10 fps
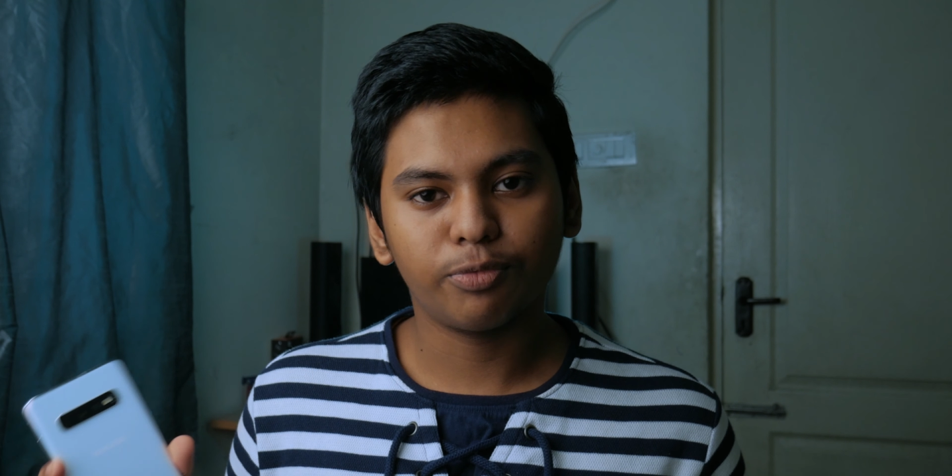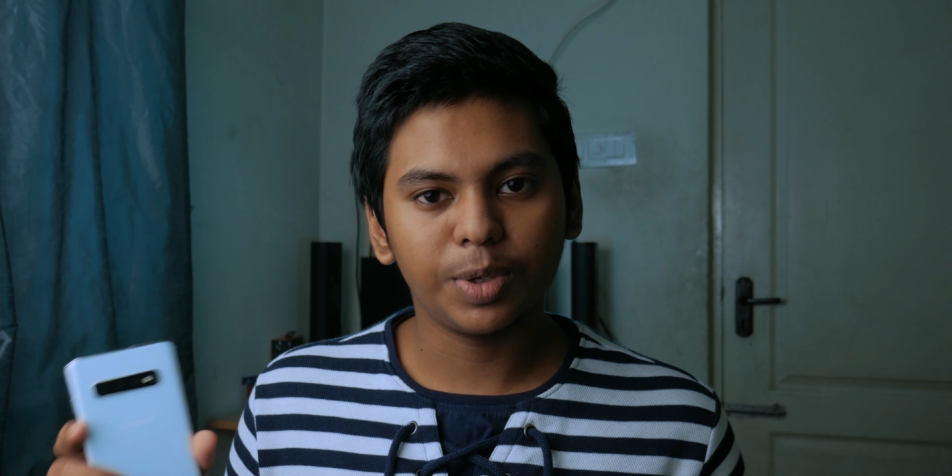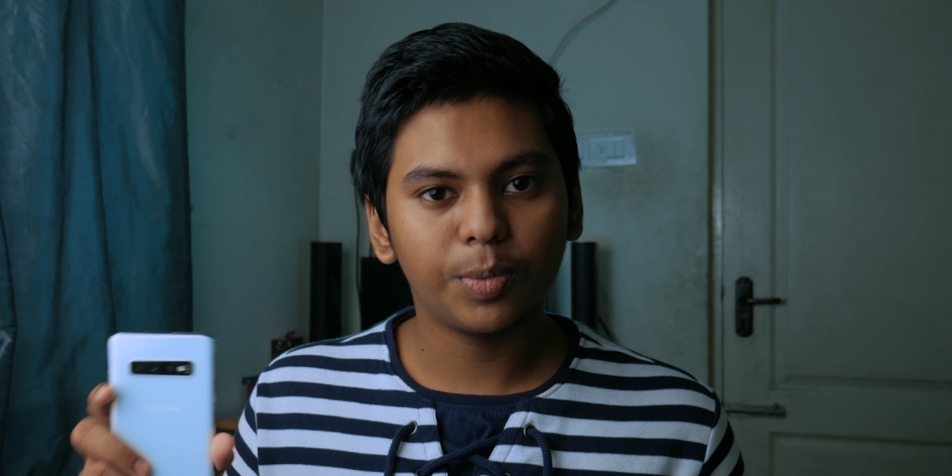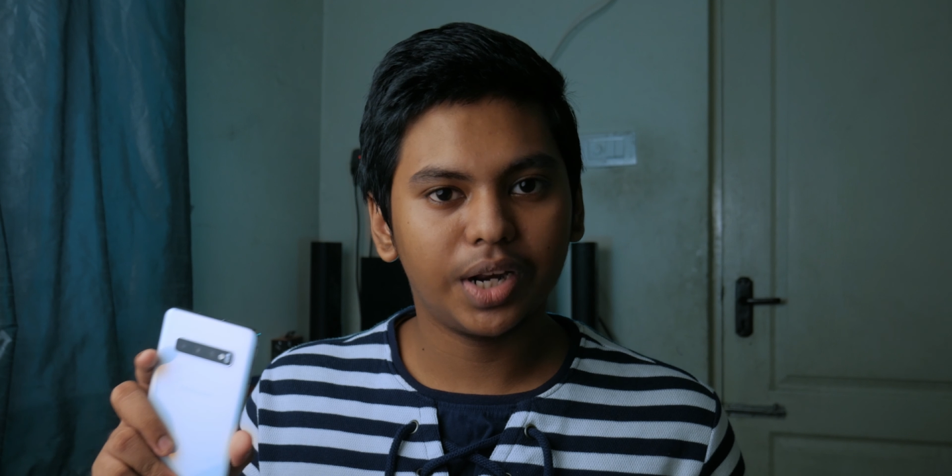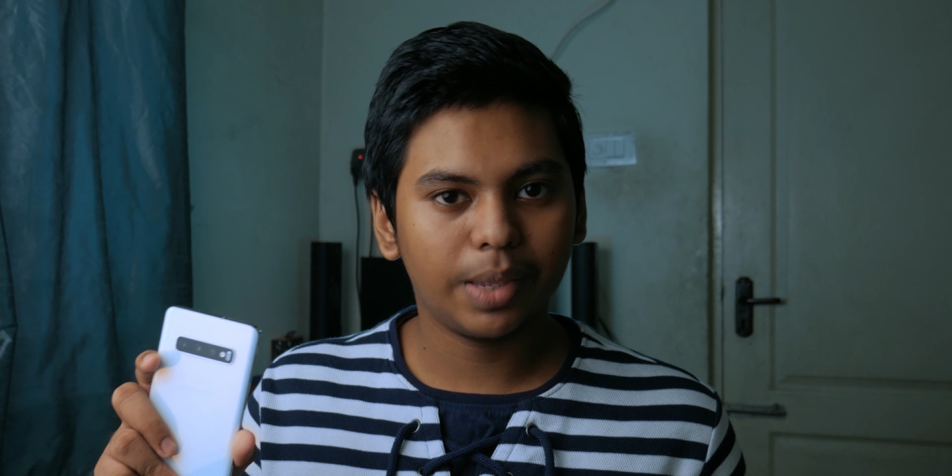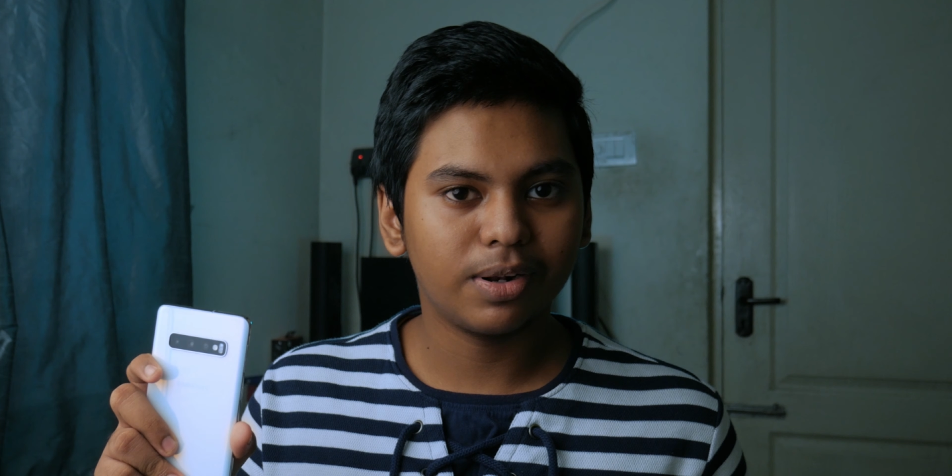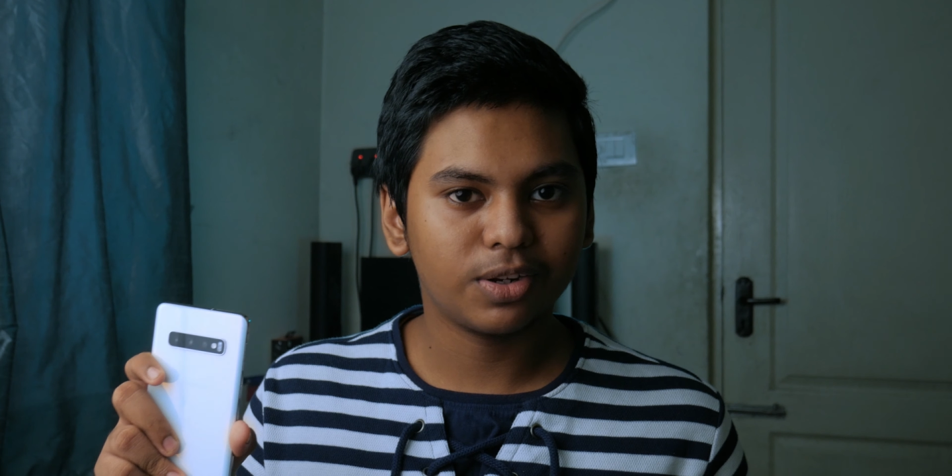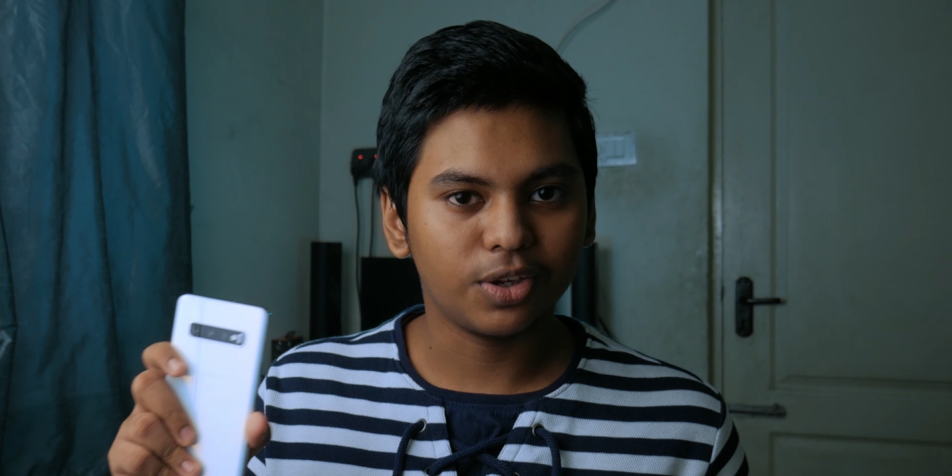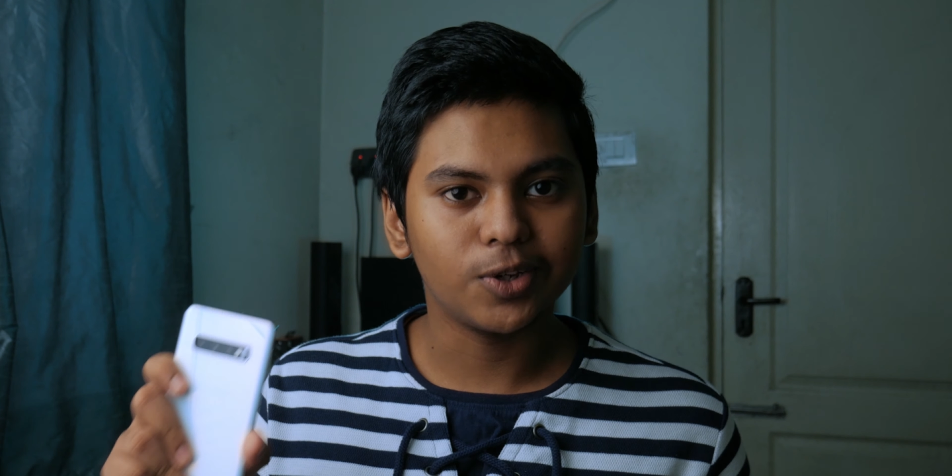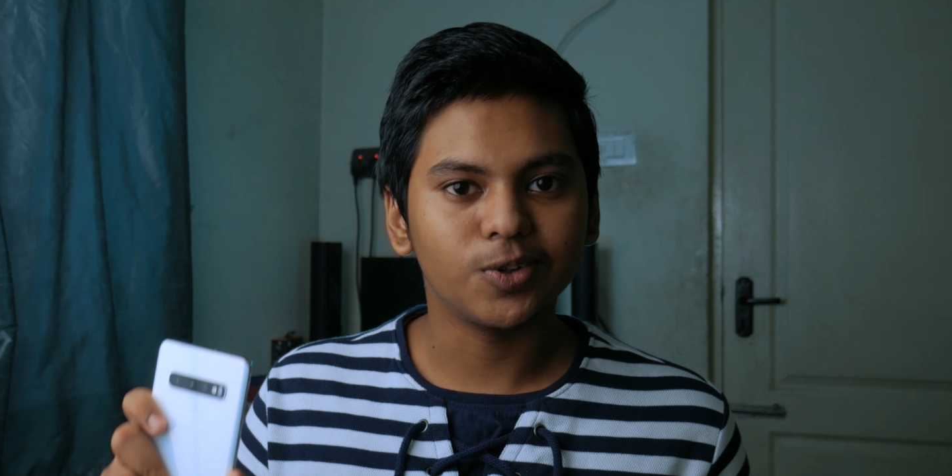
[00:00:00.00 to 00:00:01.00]
we were able
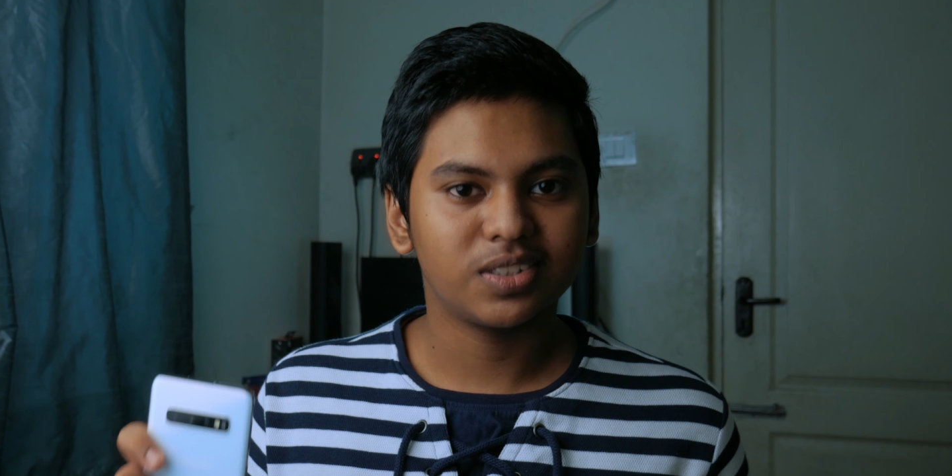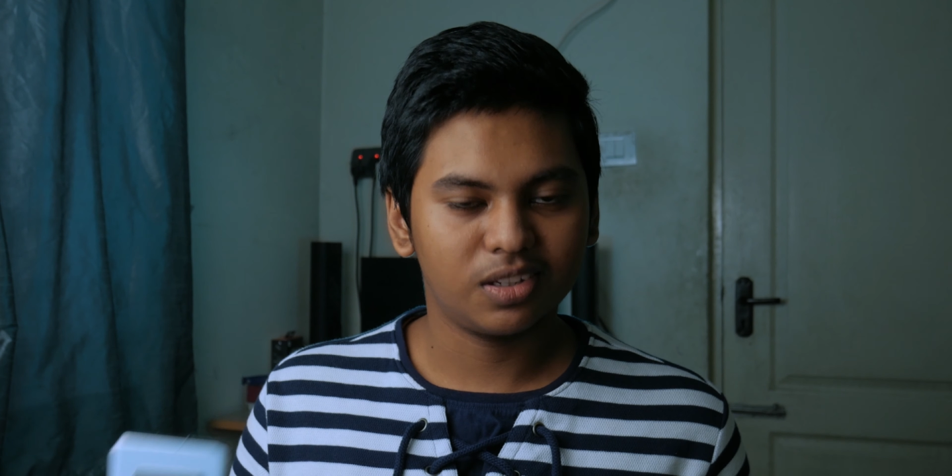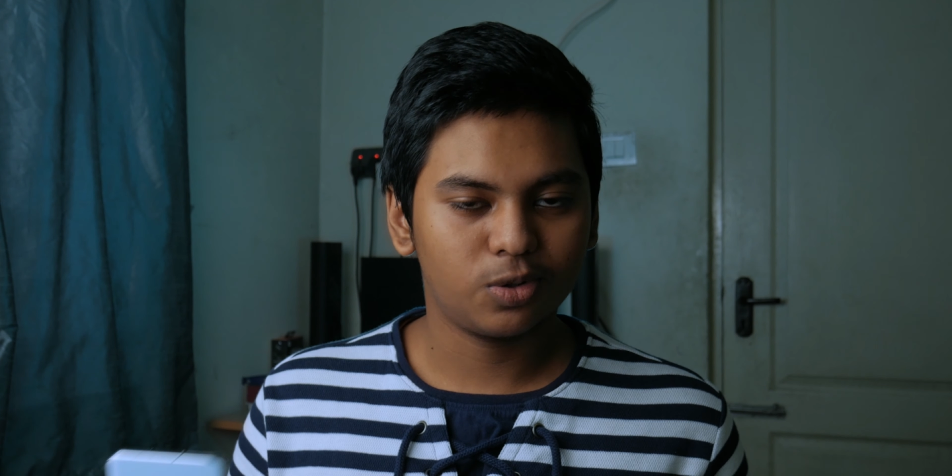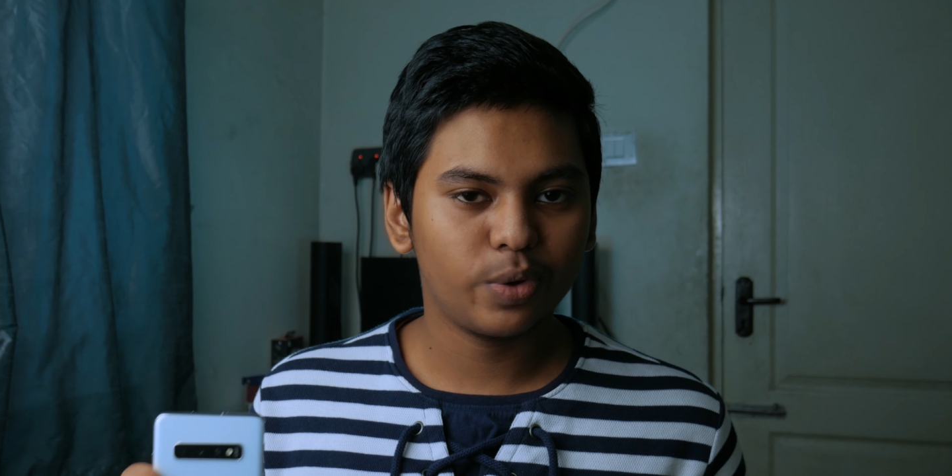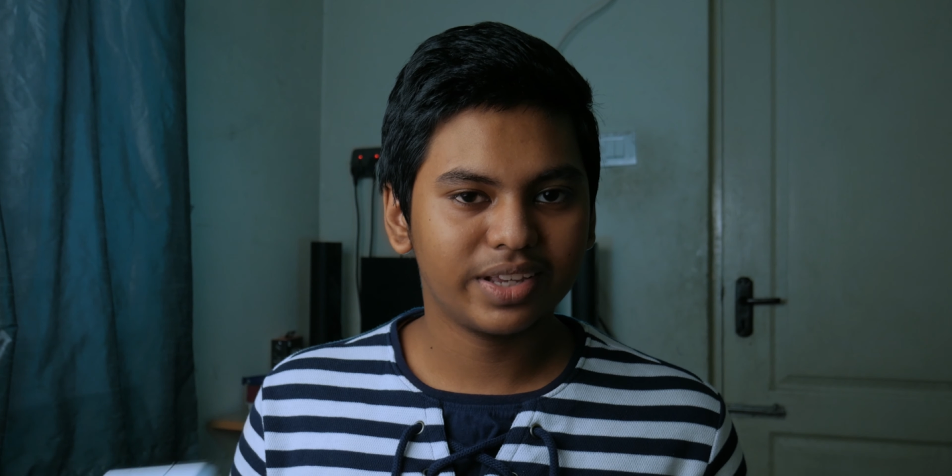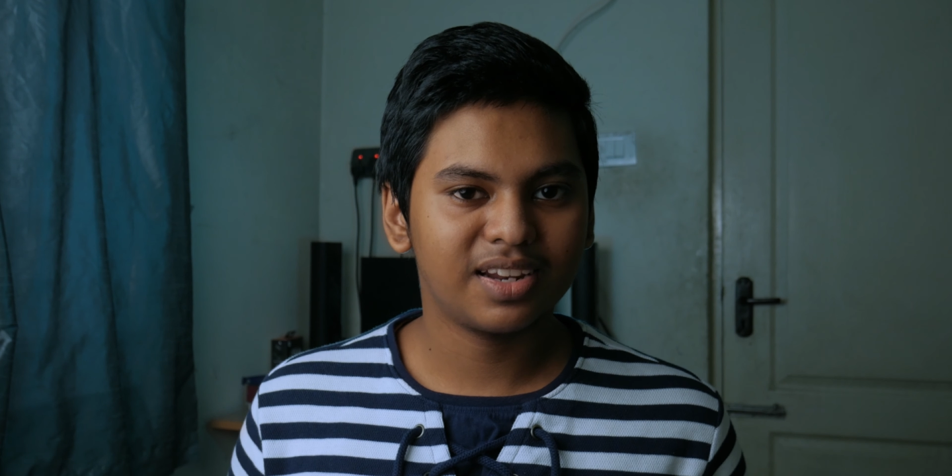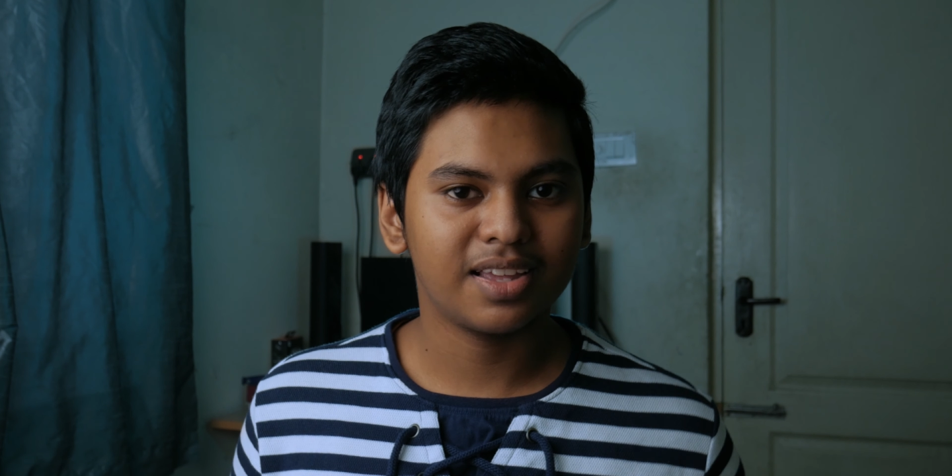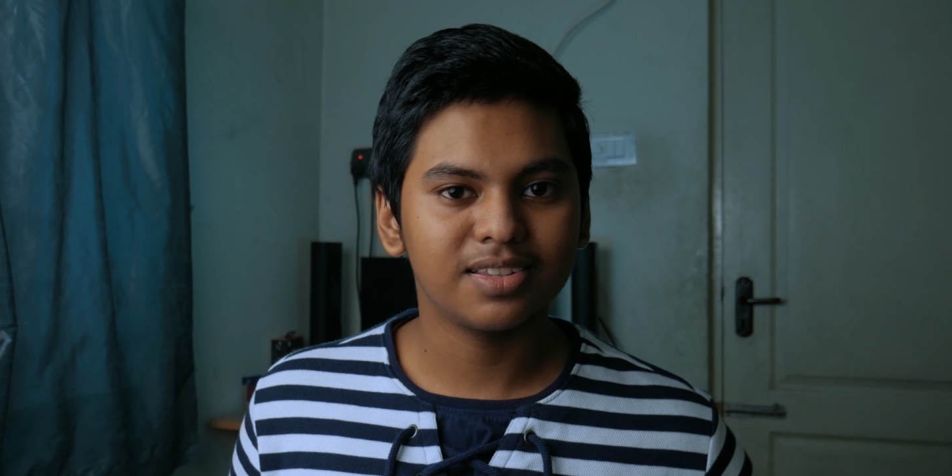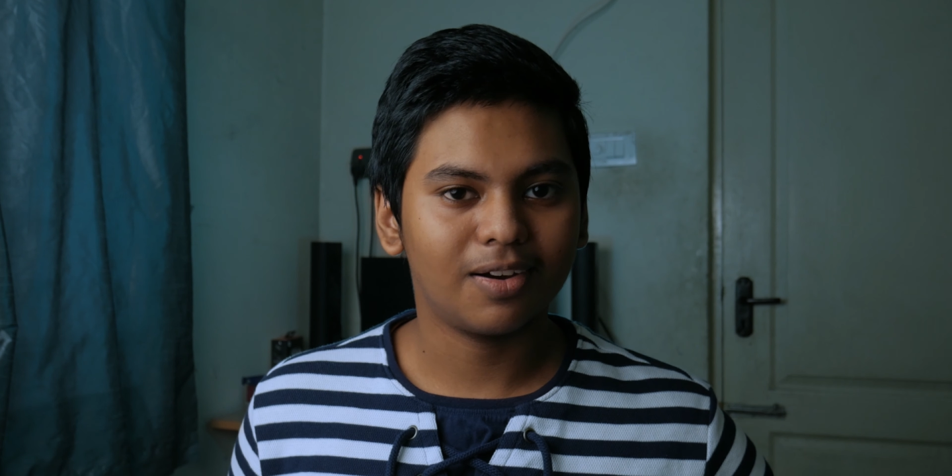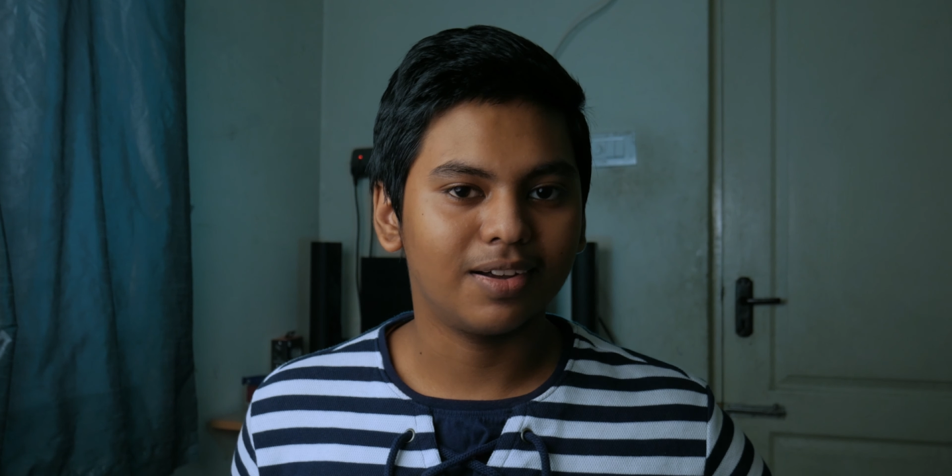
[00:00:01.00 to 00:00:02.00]
to use the 2x lens